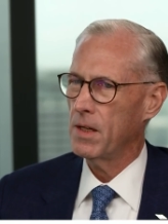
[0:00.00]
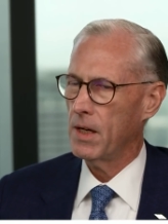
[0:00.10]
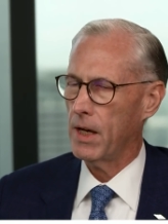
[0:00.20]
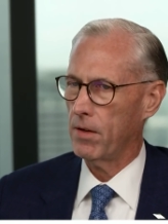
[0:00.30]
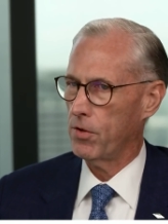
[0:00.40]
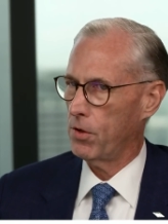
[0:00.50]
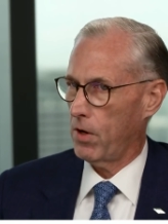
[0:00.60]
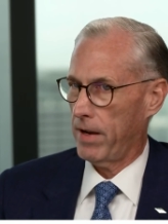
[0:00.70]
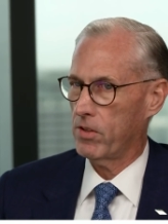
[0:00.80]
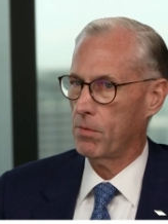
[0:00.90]
And if you
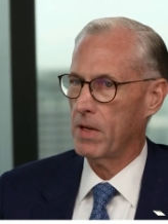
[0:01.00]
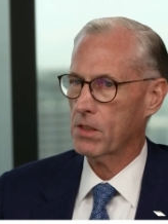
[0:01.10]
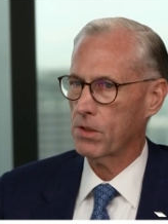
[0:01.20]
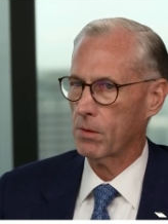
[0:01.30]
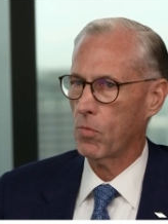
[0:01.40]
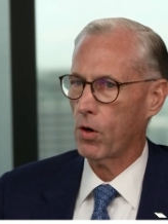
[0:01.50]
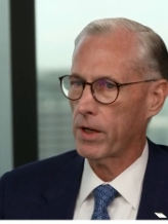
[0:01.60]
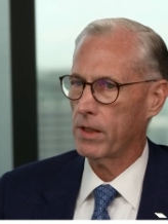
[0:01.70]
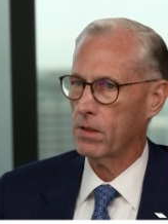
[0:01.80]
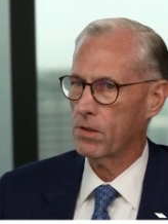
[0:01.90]
don't have a domestic
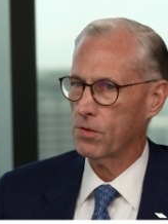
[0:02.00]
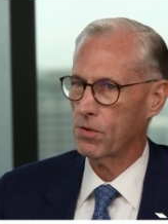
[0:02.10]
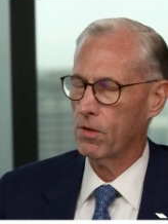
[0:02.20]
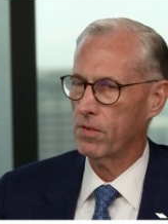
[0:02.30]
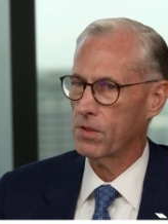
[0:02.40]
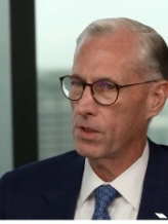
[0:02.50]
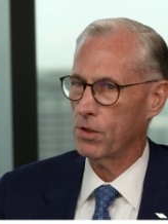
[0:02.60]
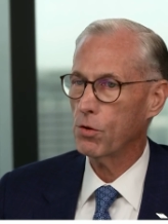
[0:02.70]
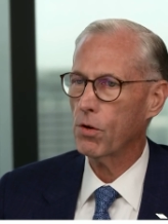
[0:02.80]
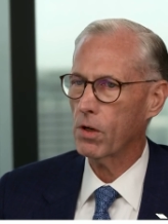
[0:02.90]
market to service in
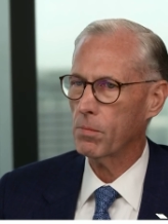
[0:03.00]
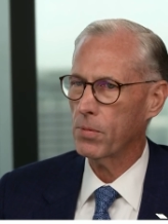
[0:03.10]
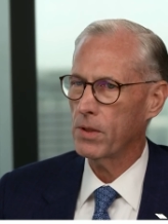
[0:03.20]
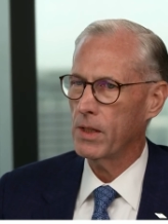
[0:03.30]
Europe,